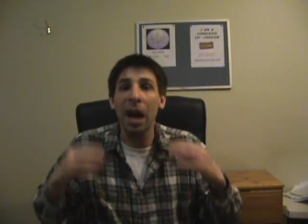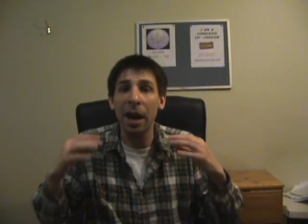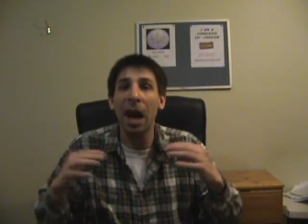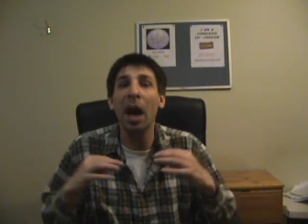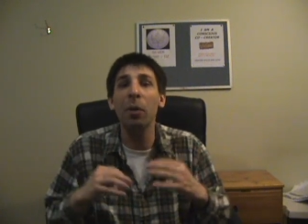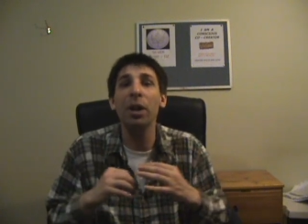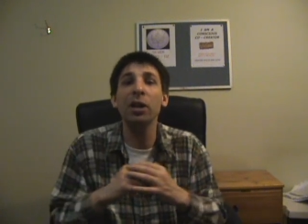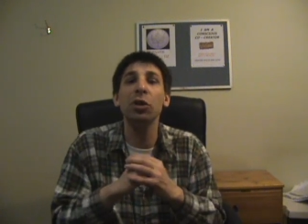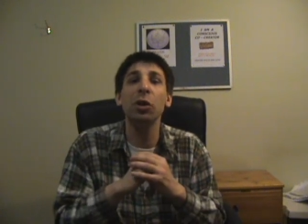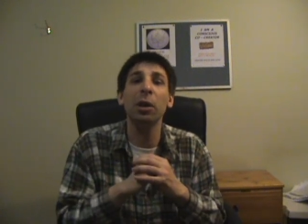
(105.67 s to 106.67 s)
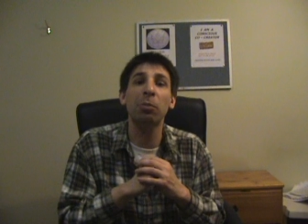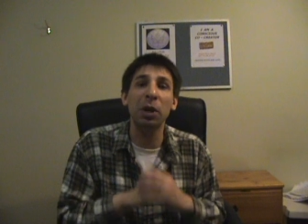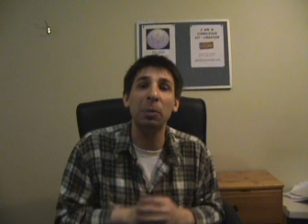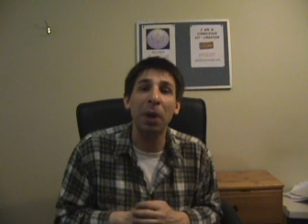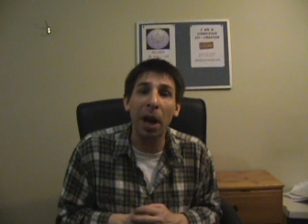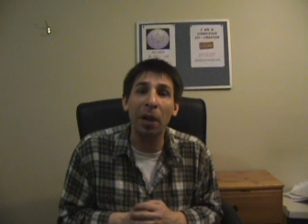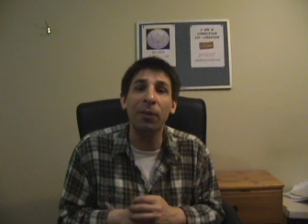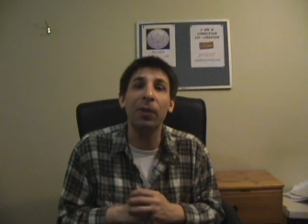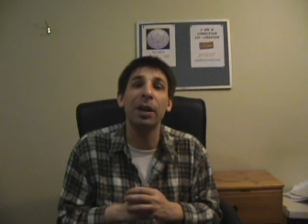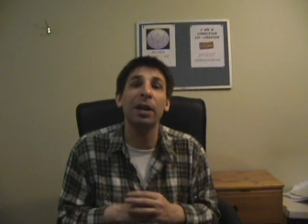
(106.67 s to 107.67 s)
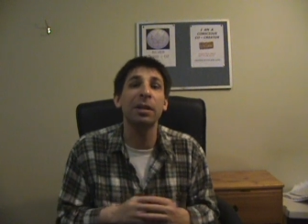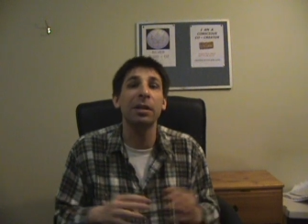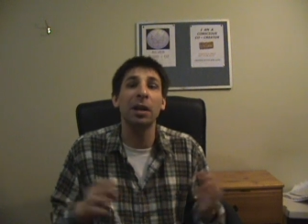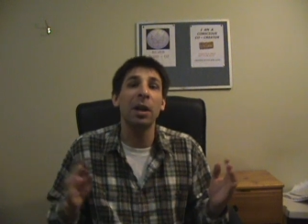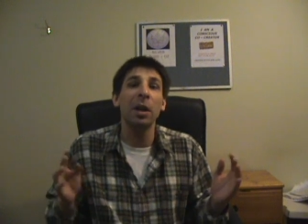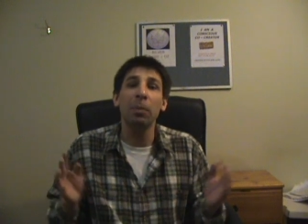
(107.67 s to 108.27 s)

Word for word: and how it is you can prepare for this